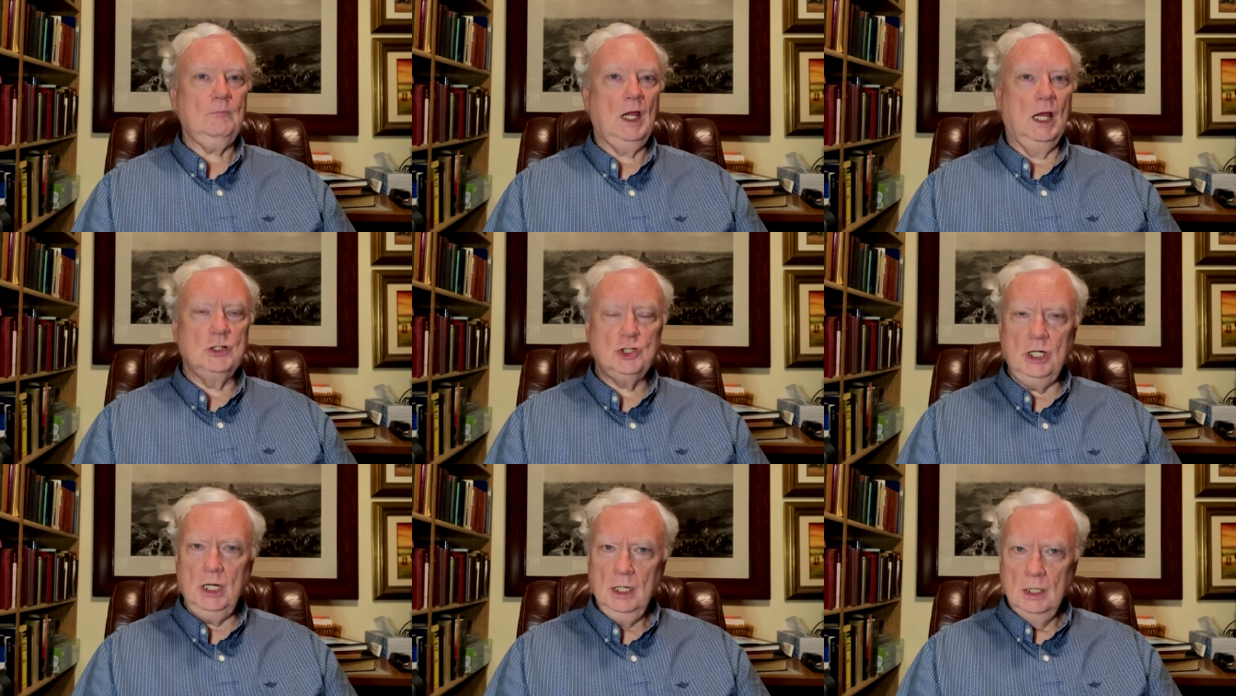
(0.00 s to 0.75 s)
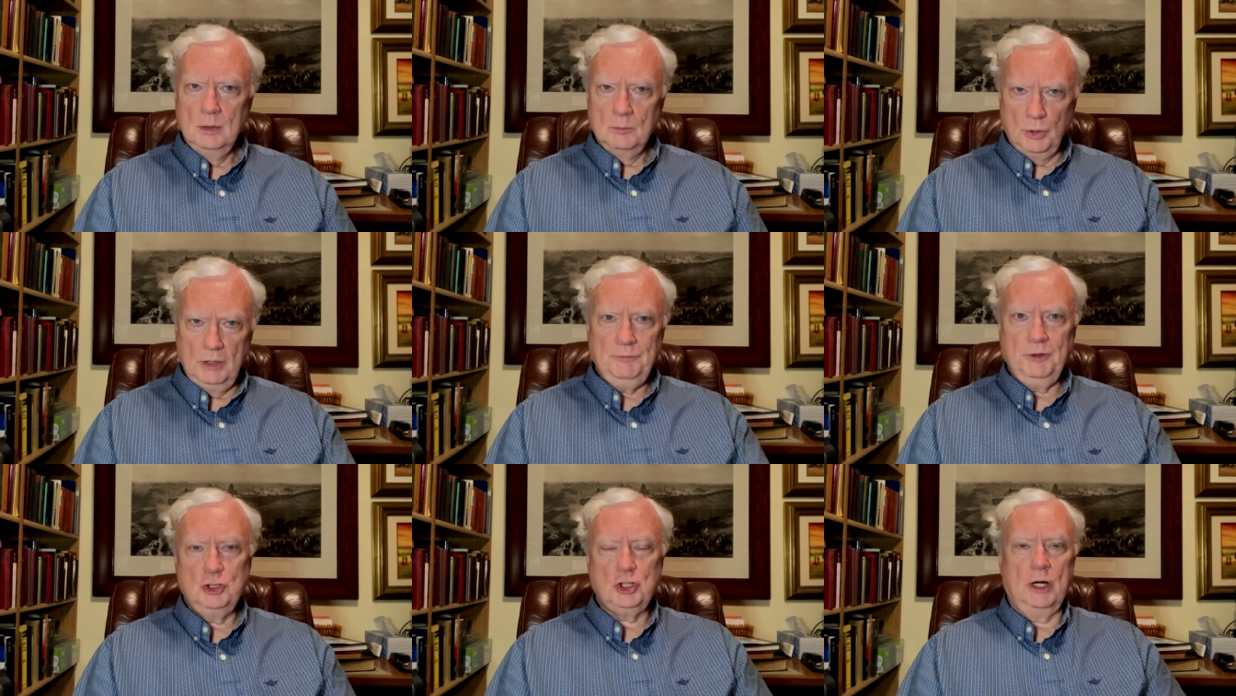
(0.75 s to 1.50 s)
And she
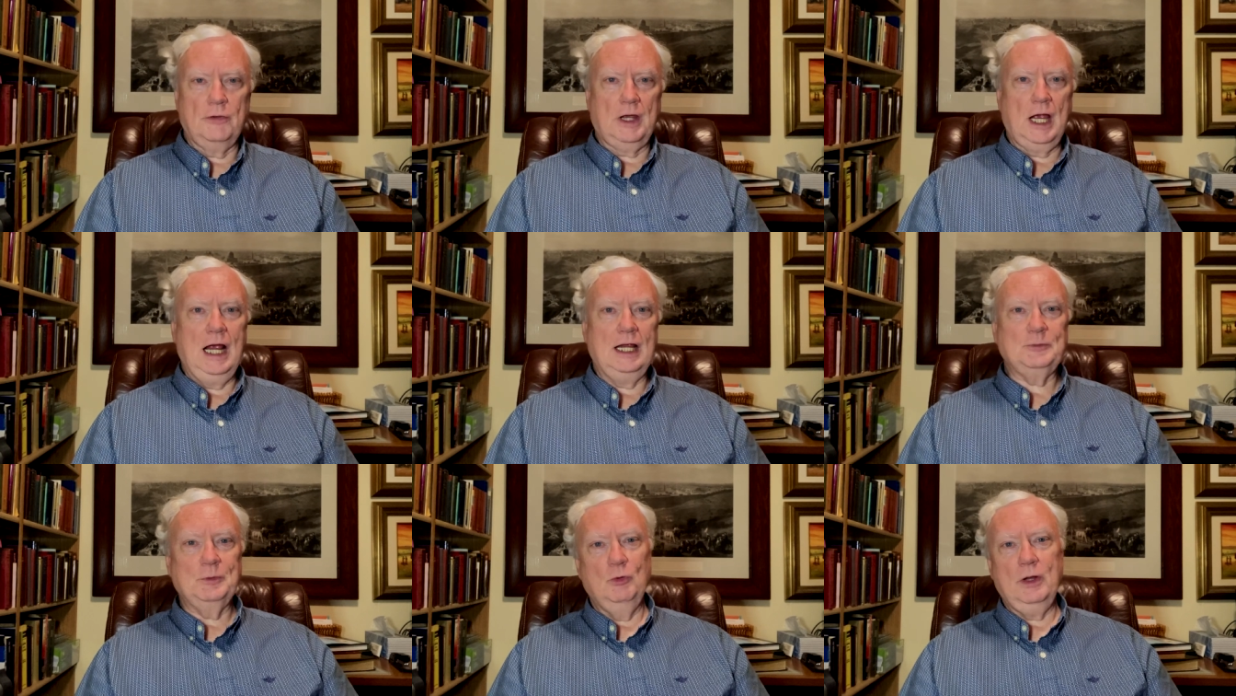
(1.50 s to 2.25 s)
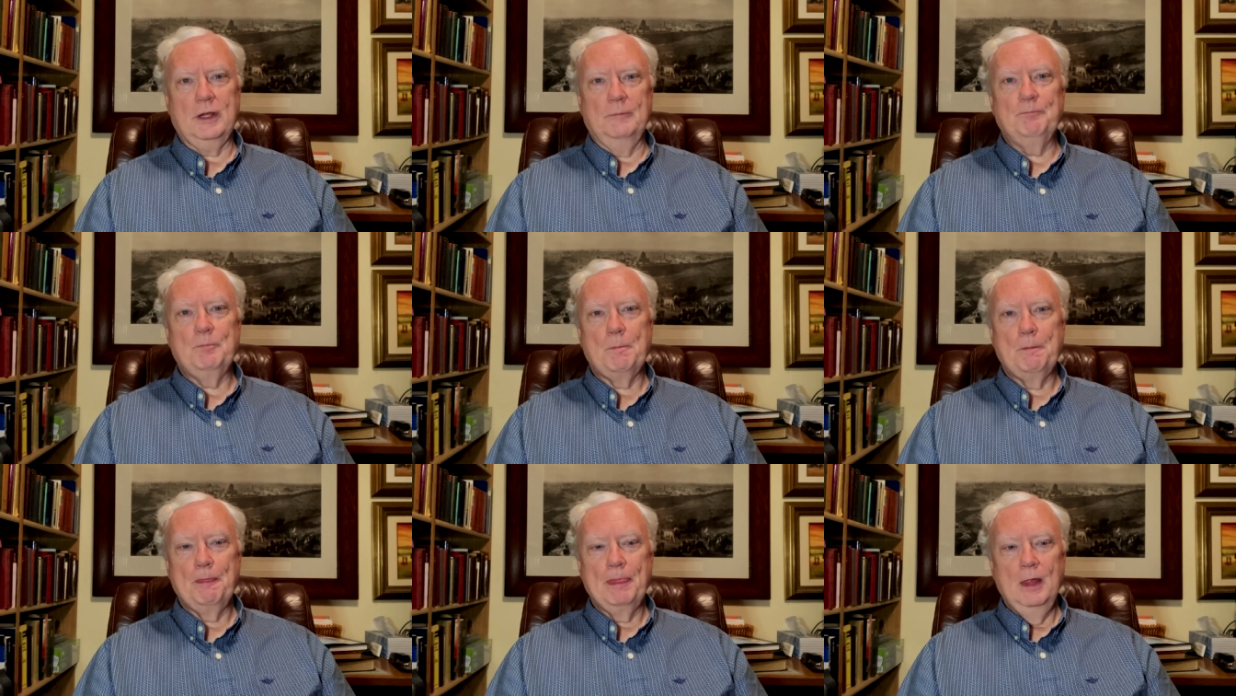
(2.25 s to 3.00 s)
briefly shared the gospel with him.
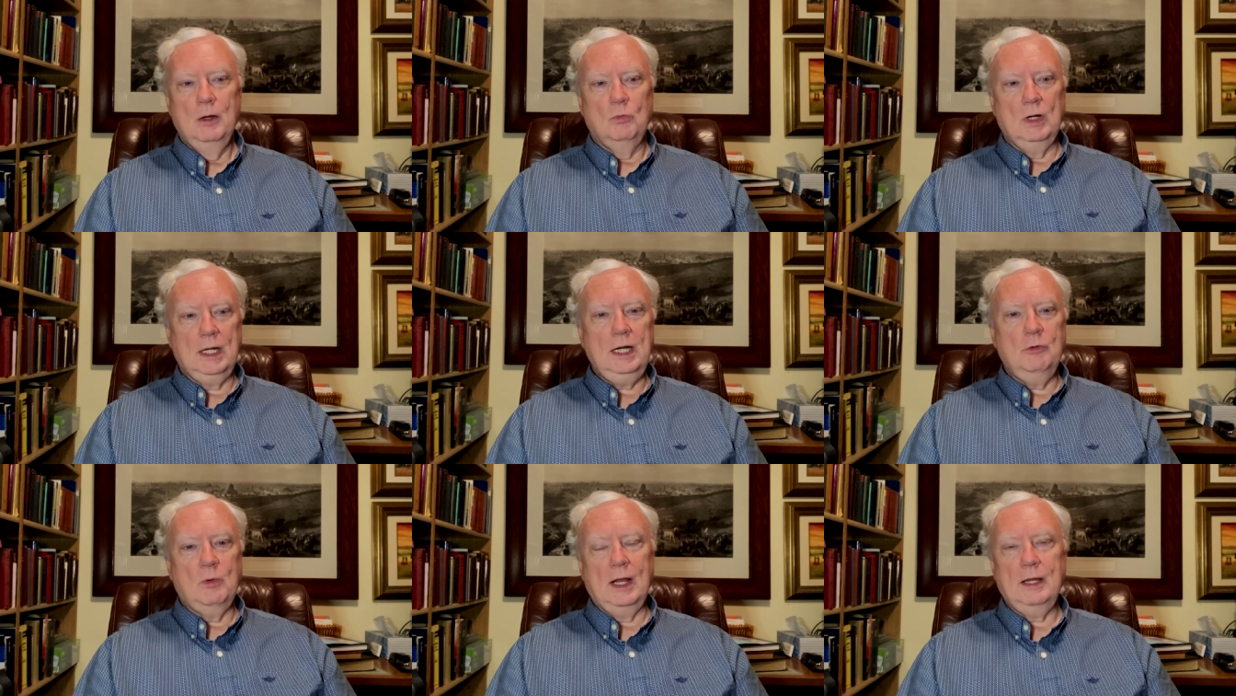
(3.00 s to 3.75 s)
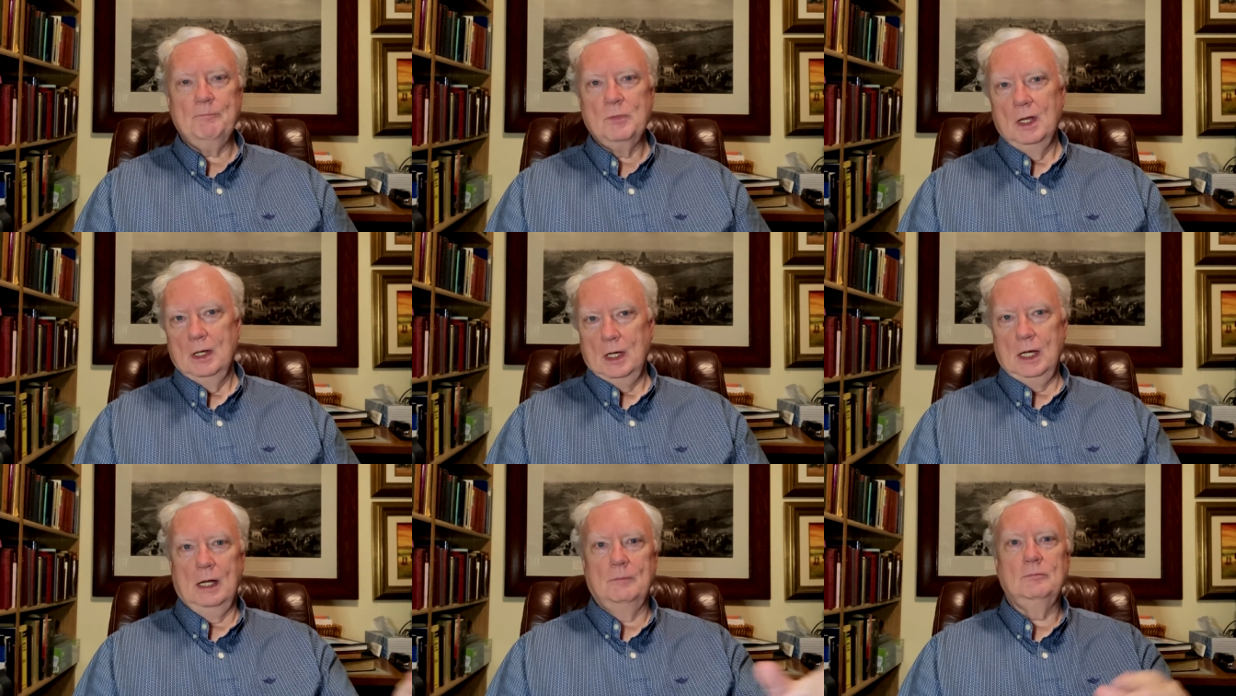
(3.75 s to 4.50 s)
Well, anyway,
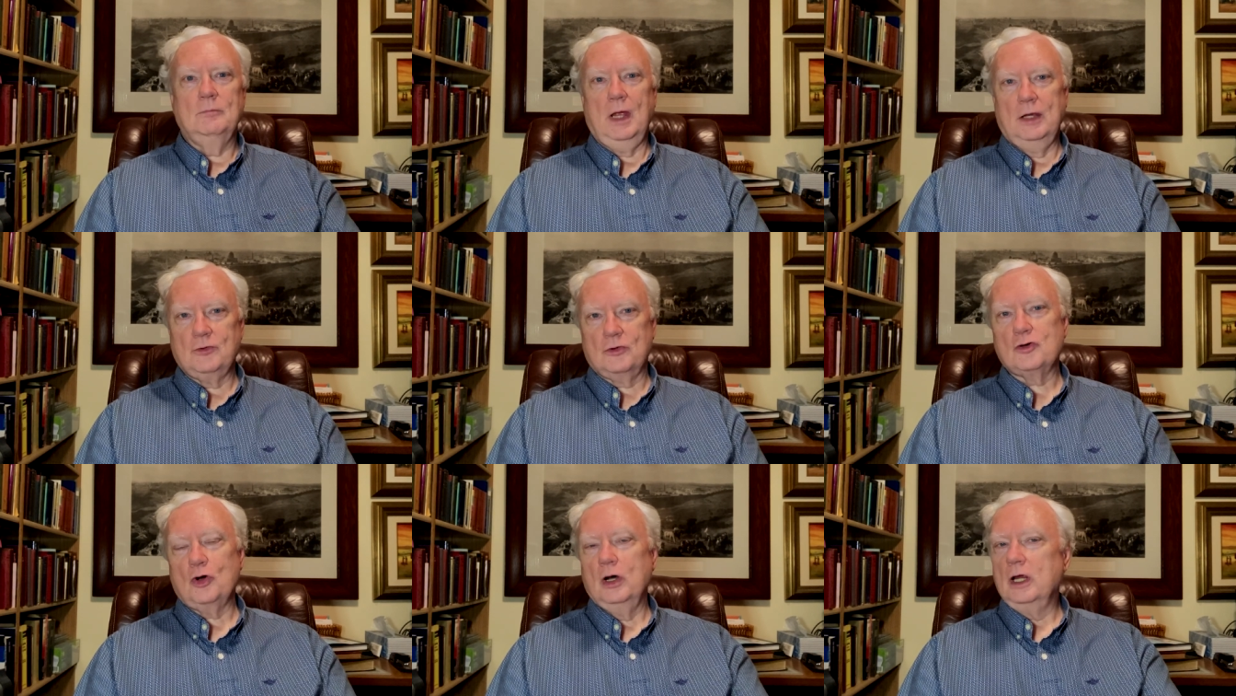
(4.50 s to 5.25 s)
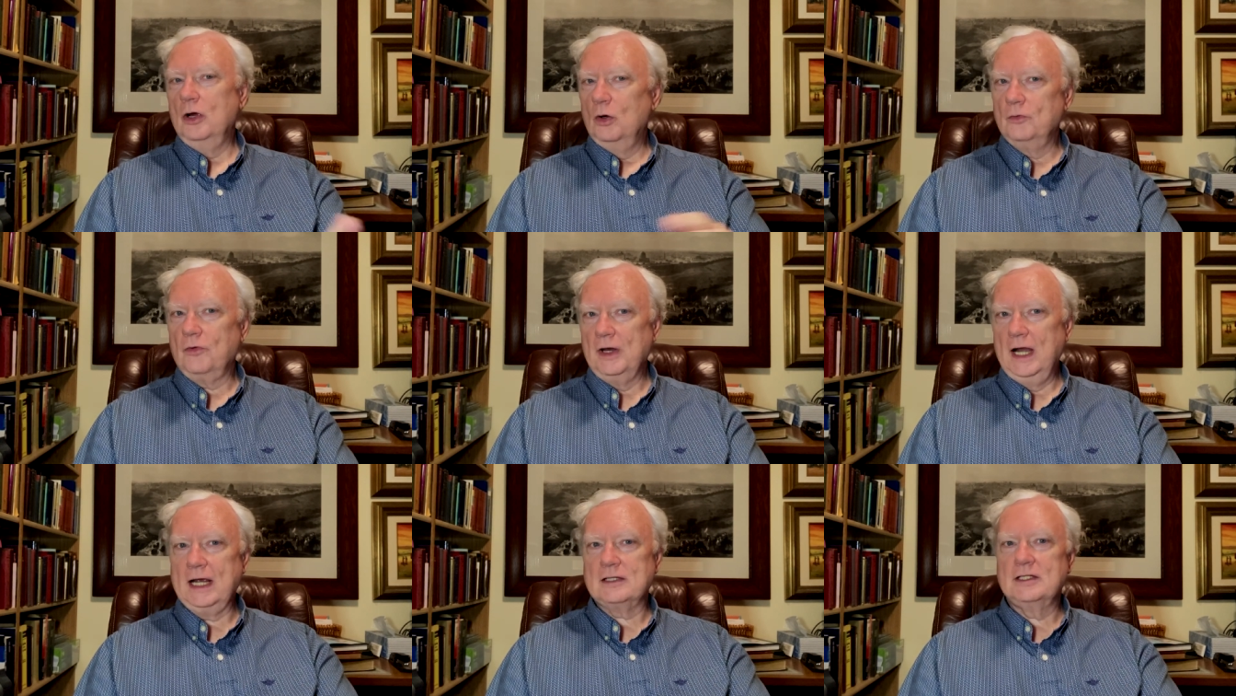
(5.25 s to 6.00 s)
um, as the story goes, the
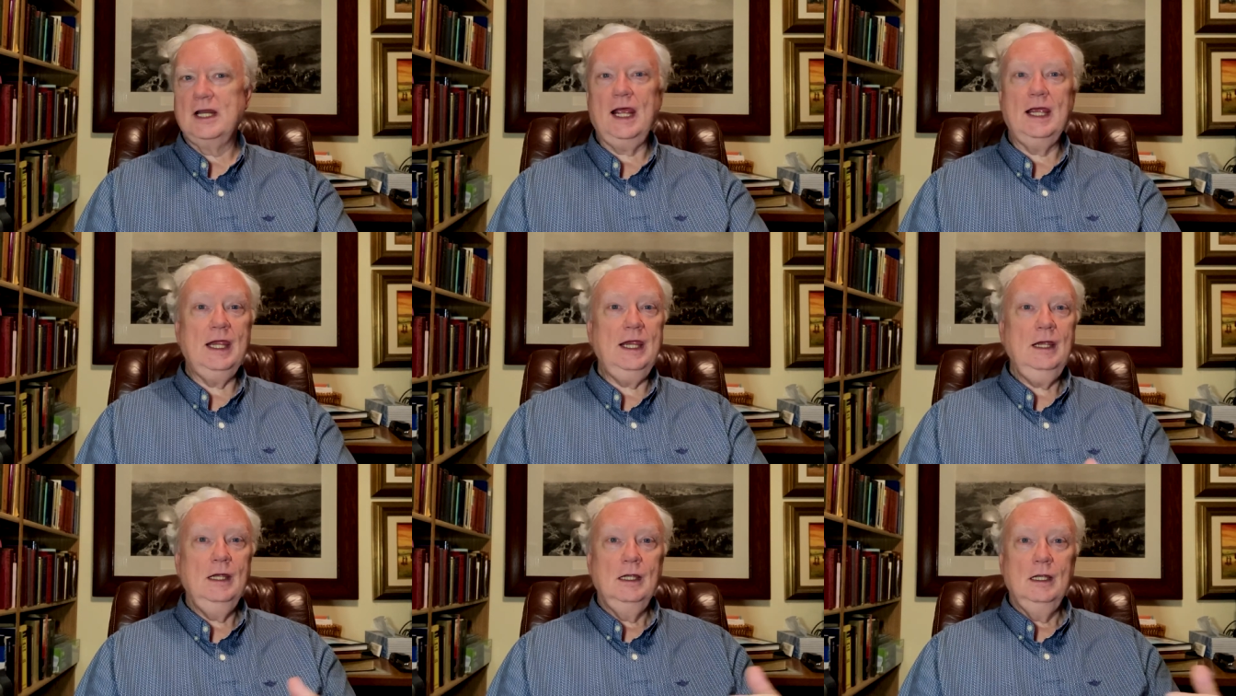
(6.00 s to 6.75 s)
next day,